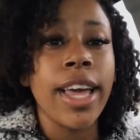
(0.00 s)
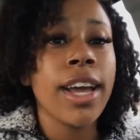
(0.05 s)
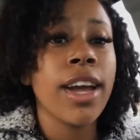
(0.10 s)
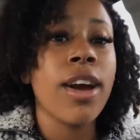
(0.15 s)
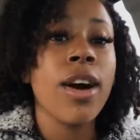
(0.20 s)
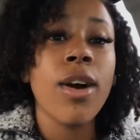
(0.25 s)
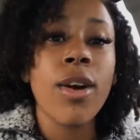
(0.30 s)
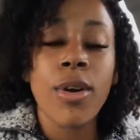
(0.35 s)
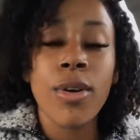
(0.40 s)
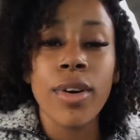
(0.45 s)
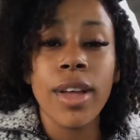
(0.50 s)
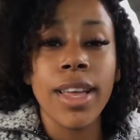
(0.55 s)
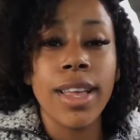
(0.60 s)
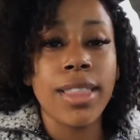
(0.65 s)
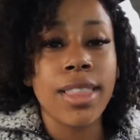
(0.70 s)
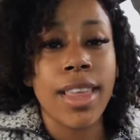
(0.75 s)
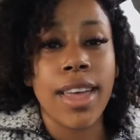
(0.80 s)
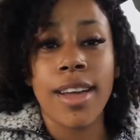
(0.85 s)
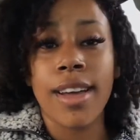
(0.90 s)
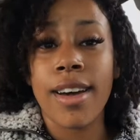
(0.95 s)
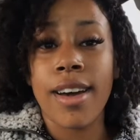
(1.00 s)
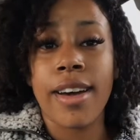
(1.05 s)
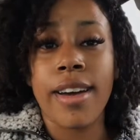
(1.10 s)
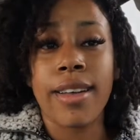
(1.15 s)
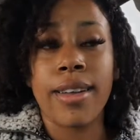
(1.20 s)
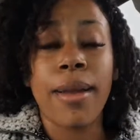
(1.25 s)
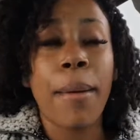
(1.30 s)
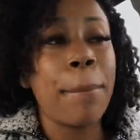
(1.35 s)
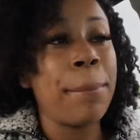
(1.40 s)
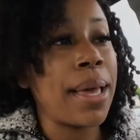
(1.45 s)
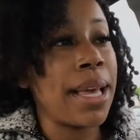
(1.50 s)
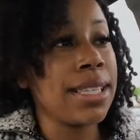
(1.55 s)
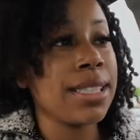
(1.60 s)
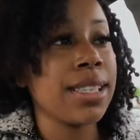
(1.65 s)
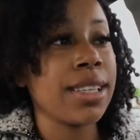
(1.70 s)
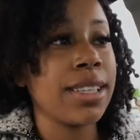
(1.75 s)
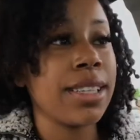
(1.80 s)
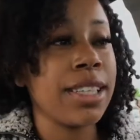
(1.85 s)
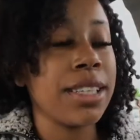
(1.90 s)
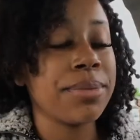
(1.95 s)
go and let God,
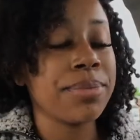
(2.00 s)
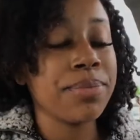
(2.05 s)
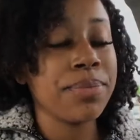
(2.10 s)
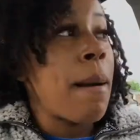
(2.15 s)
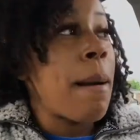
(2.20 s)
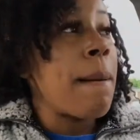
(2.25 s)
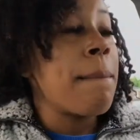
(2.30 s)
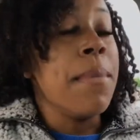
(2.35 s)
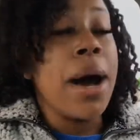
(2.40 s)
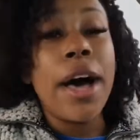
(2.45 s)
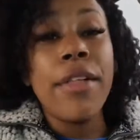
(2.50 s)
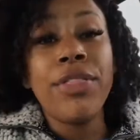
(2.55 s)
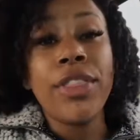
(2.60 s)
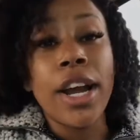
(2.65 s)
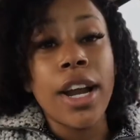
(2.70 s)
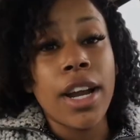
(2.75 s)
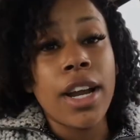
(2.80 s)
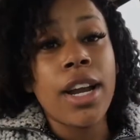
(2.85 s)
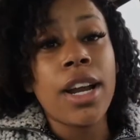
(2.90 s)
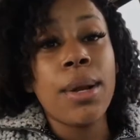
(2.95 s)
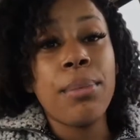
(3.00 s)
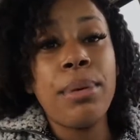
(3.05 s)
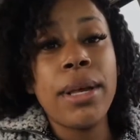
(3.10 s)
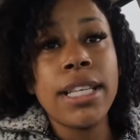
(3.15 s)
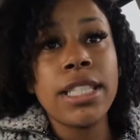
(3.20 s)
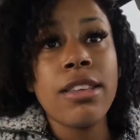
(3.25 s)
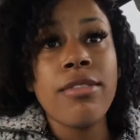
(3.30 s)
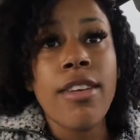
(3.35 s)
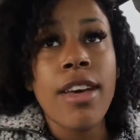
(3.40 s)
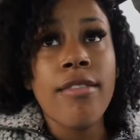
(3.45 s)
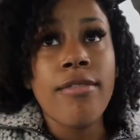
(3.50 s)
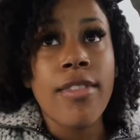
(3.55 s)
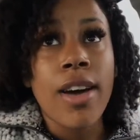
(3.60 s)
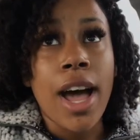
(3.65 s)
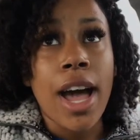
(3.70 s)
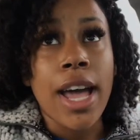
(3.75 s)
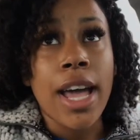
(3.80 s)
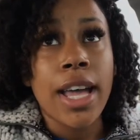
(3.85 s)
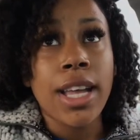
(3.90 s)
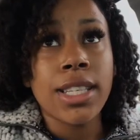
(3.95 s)
basically. My third piece of
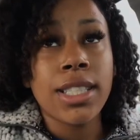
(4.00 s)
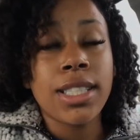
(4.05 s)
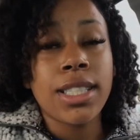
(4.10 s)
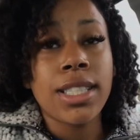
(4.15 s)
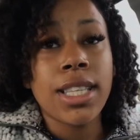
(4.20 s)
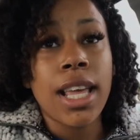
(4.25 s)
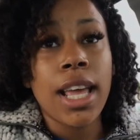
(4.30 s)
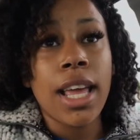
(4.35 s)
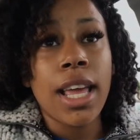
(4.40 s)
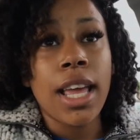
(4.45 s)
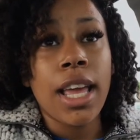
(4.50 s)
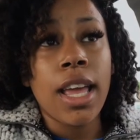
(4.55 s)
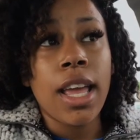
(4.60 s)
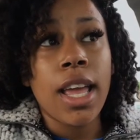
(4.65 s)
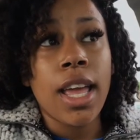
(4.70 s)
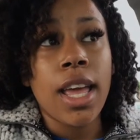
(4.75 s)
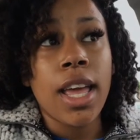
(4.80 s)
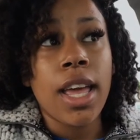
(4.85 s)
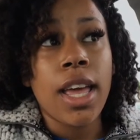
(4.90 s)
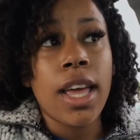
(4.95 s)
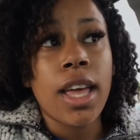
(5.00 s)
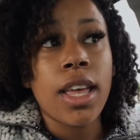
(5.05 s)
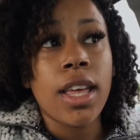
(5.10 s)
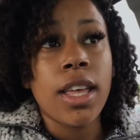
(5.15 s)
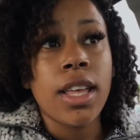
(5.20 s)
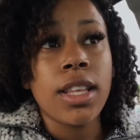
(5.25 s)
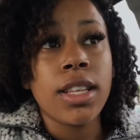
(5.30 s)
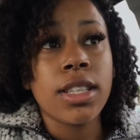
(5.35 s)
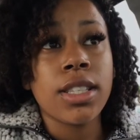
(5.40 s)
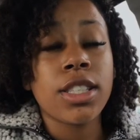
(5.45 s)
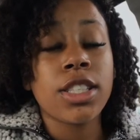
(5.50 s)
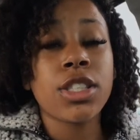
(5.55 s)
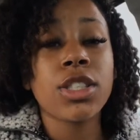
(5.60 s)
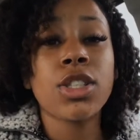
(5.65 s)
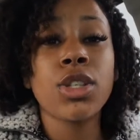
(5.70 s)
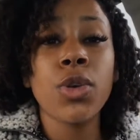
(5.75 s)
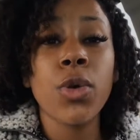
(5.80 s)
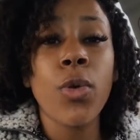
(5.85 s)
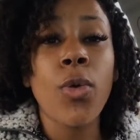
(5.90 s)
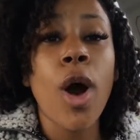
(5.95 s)
advice is
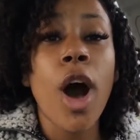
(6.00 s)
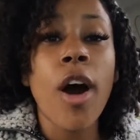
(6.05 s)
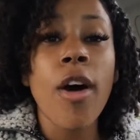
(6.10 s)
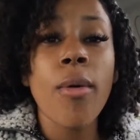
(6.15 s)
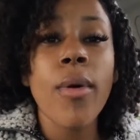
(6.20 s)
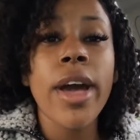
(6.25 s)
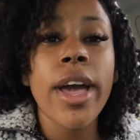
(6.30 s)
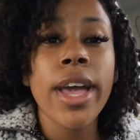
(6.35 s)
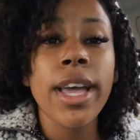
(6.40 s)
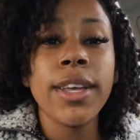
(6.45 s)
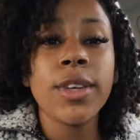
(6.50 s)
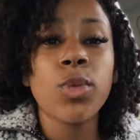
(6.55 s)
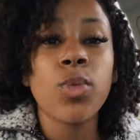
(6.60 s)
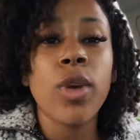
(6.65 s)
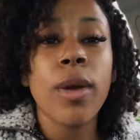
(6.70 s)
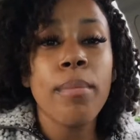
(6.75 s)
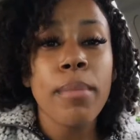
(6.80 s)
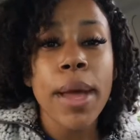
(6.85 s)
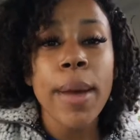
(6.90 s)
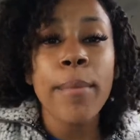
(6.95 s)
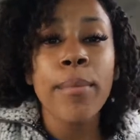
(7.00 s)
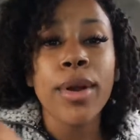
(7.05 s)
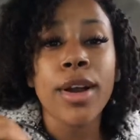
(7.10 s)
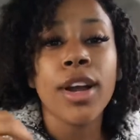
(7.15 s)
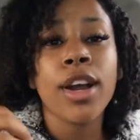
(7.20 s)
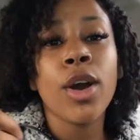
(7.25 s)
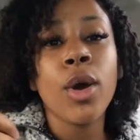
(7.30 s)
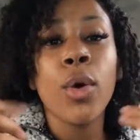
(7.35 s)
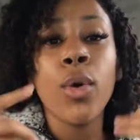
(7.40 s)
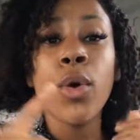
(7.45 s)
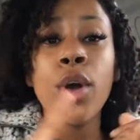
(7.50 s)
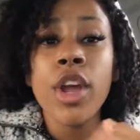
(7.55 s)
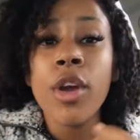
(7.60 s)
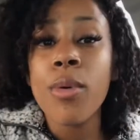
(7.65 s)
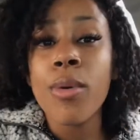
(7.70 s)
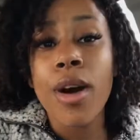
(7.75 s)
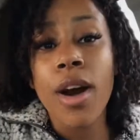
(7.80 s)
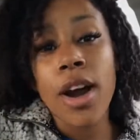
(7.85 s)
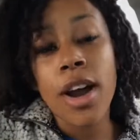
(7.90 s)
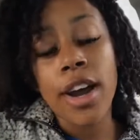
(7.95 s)
to always remember who
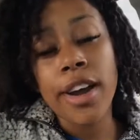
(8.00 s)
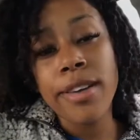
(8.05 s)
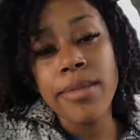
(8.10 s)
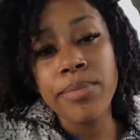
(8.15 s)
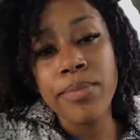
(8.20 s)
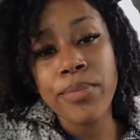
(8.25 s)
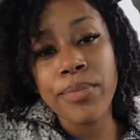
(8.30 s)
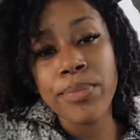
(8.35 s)
you are